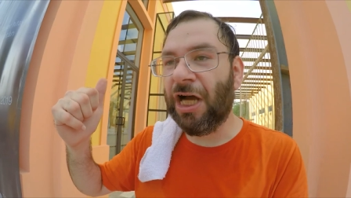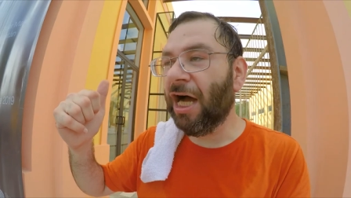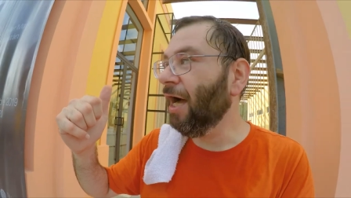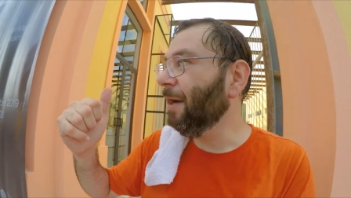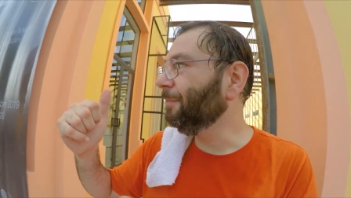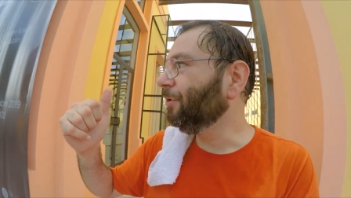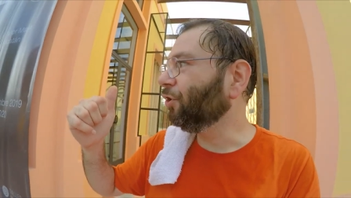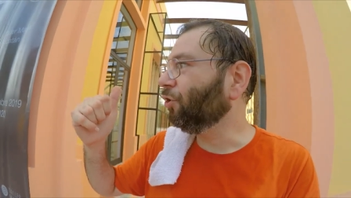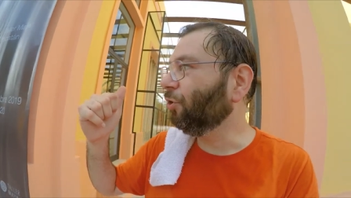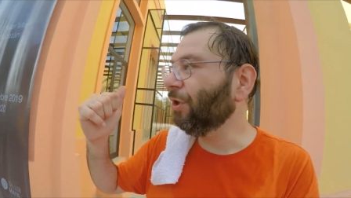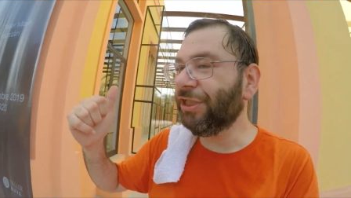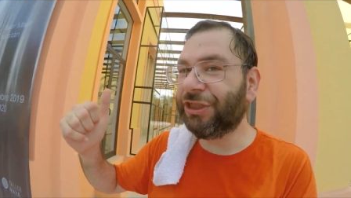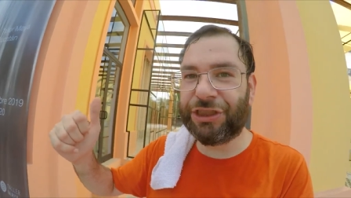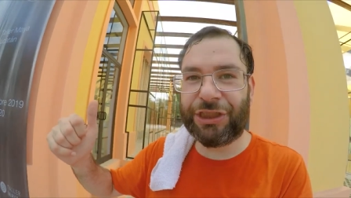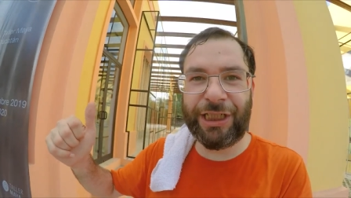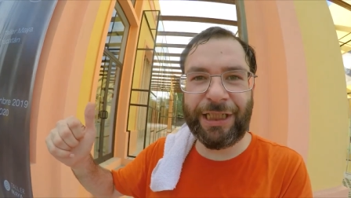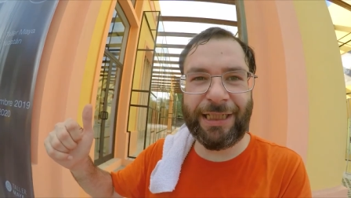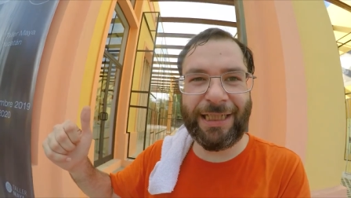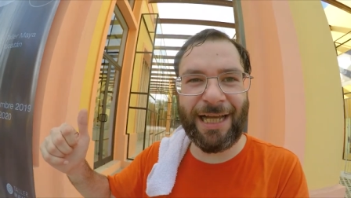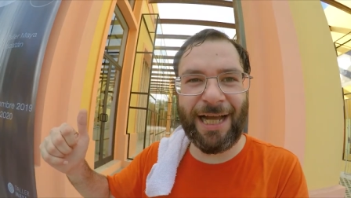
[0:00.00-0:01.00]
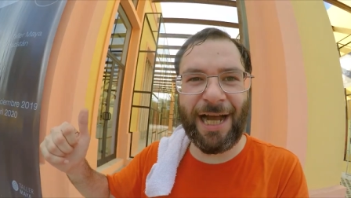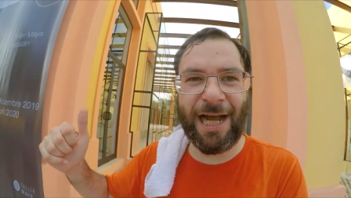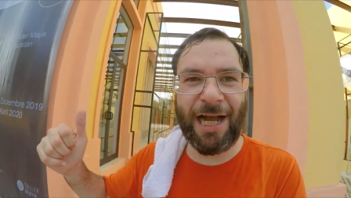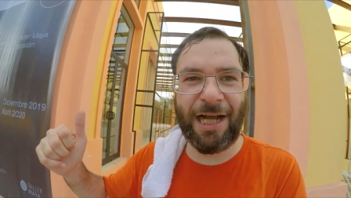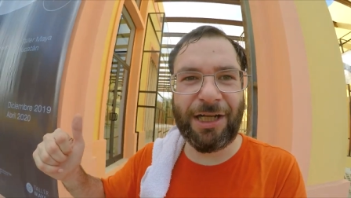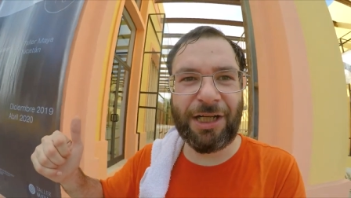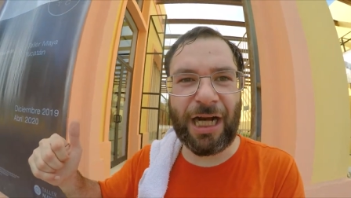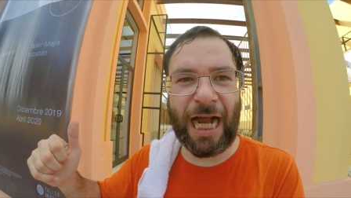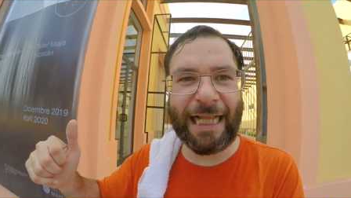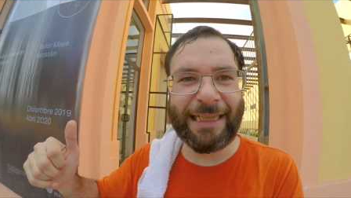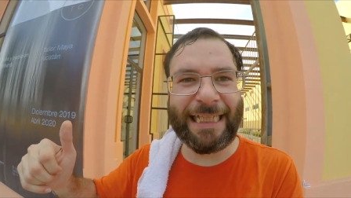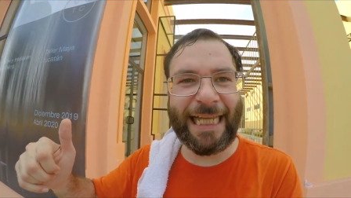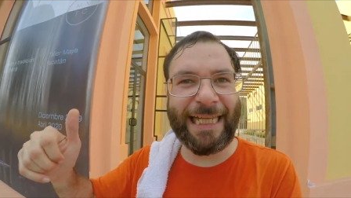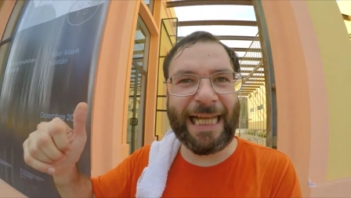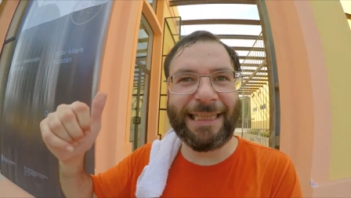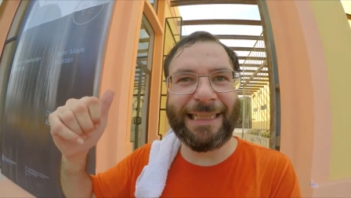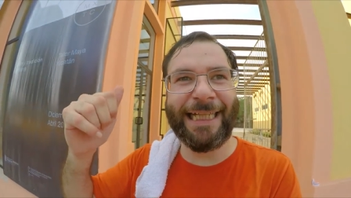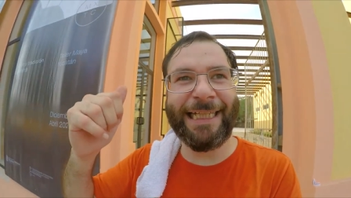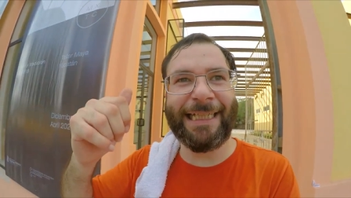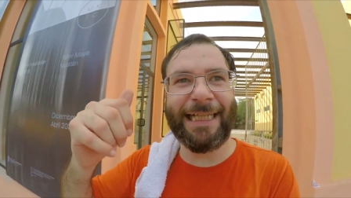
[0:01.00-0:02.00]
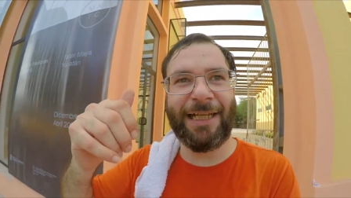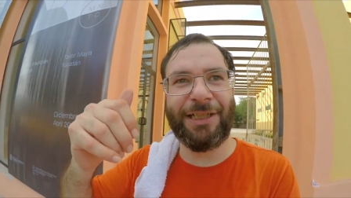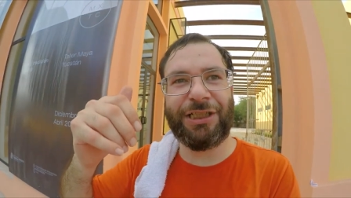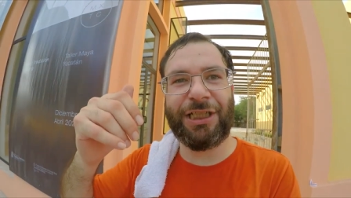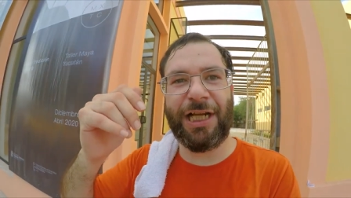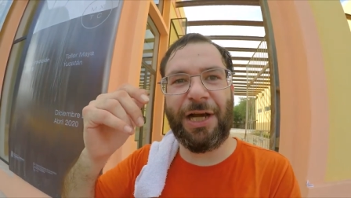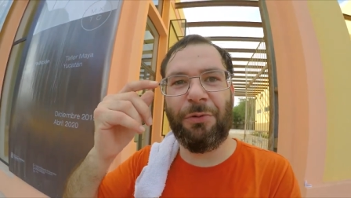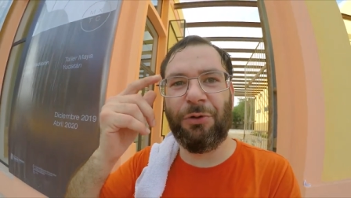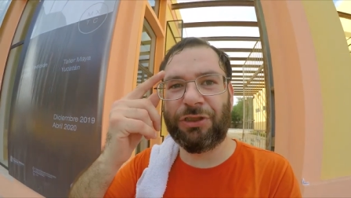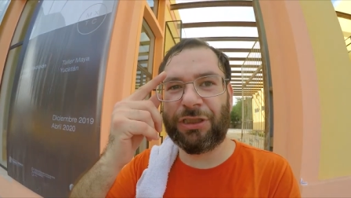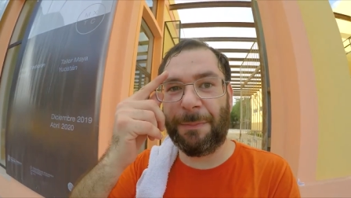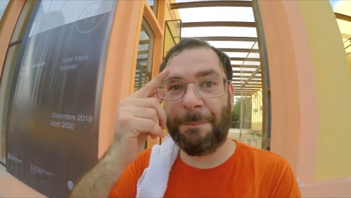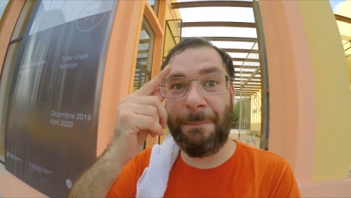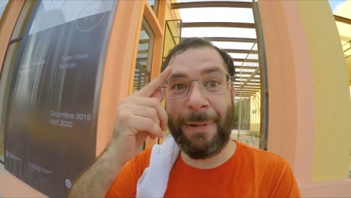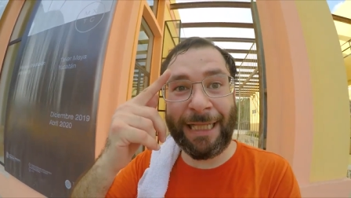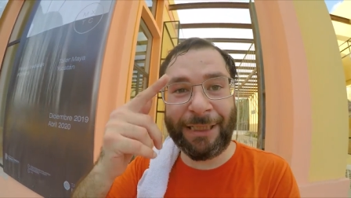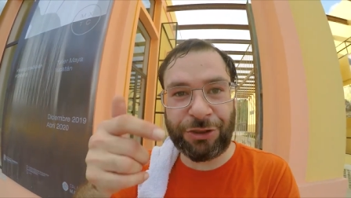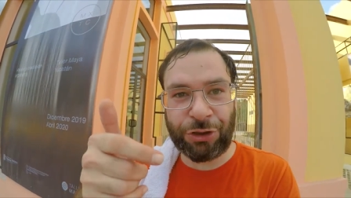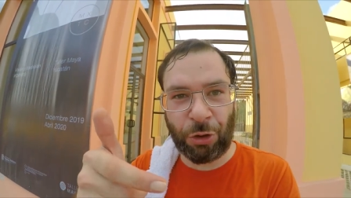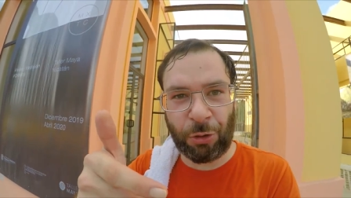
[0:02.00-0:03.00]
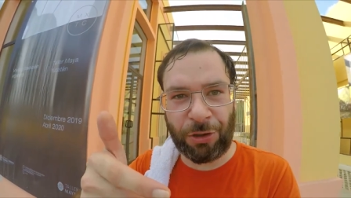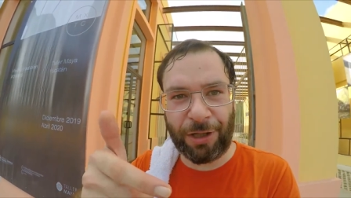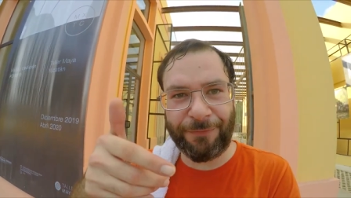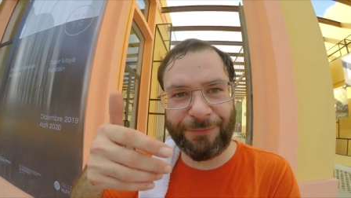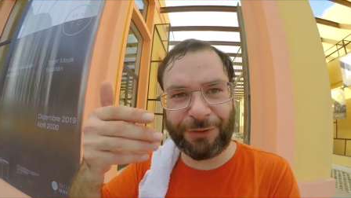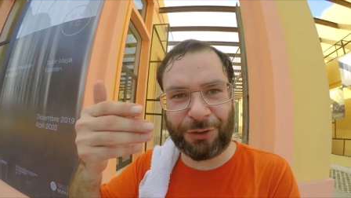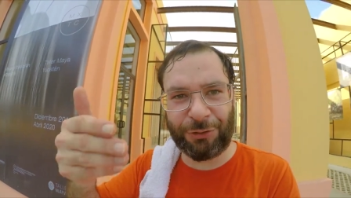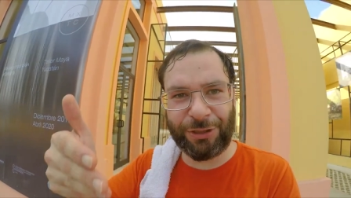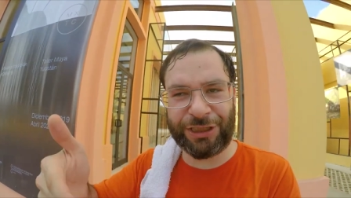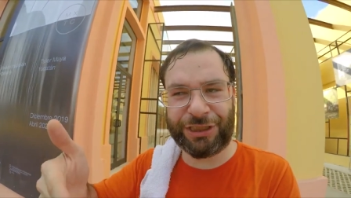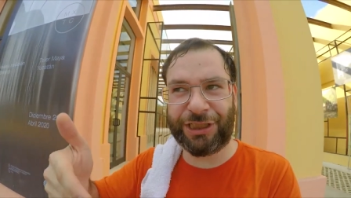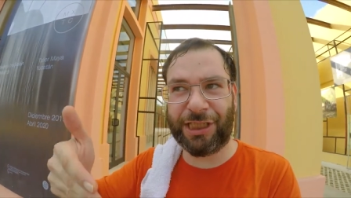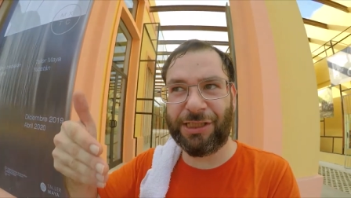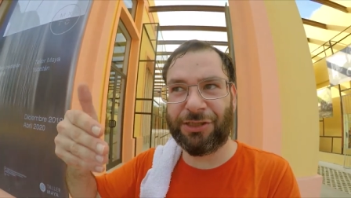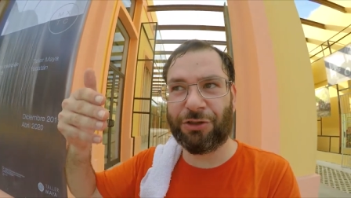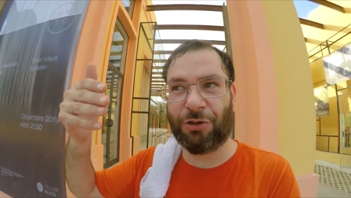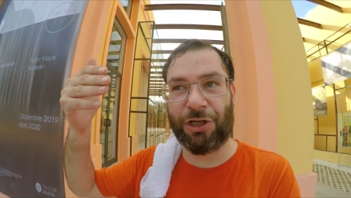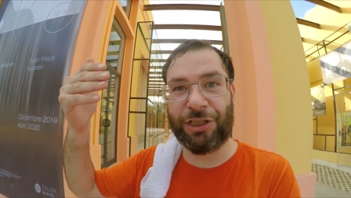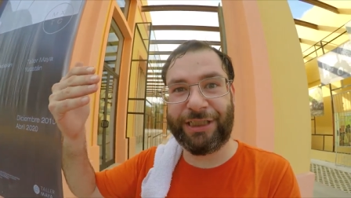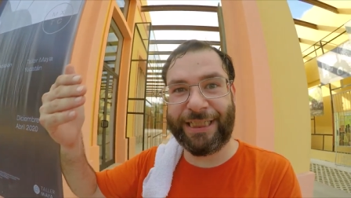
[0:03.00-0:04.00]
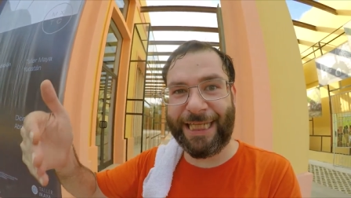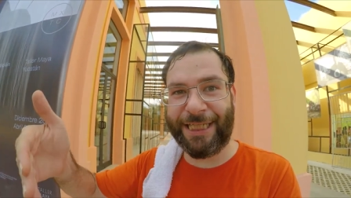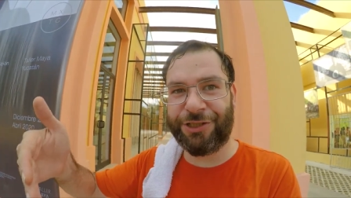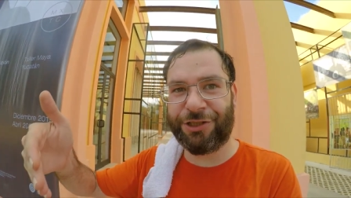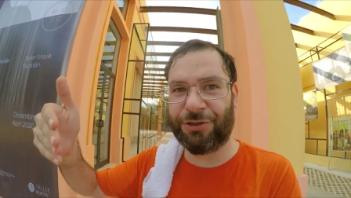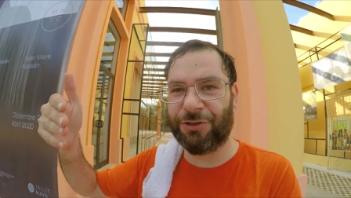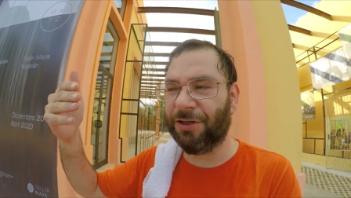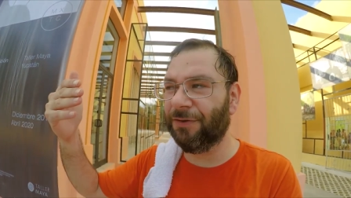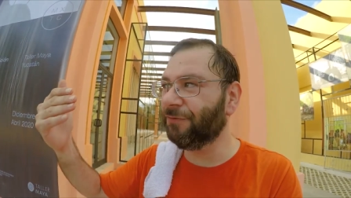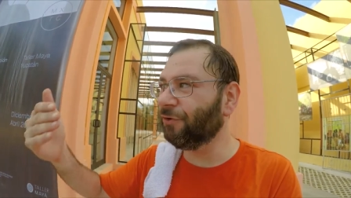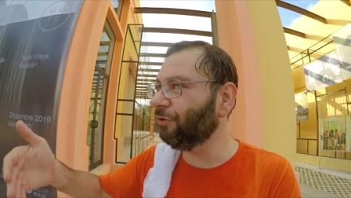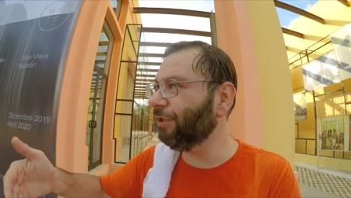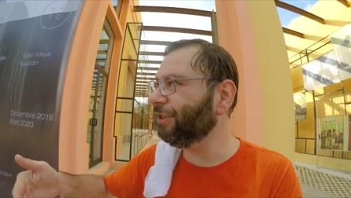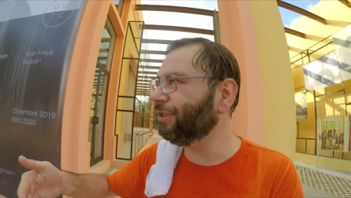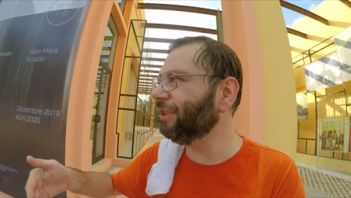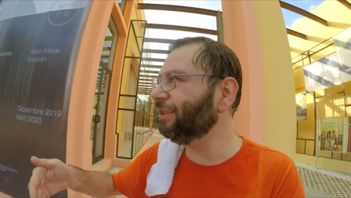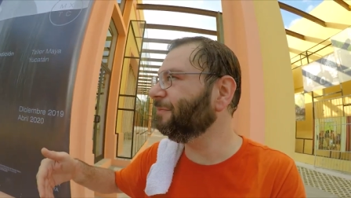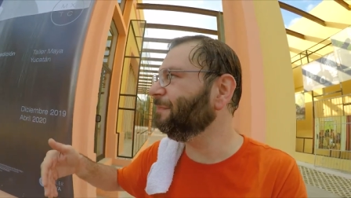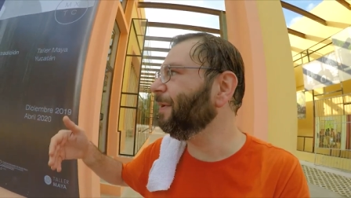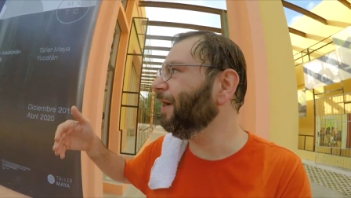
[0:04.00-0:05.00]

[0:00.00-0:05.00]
um, Christian, uh, I, th I think it was a mentor of Christian's or a teacher of Christian's,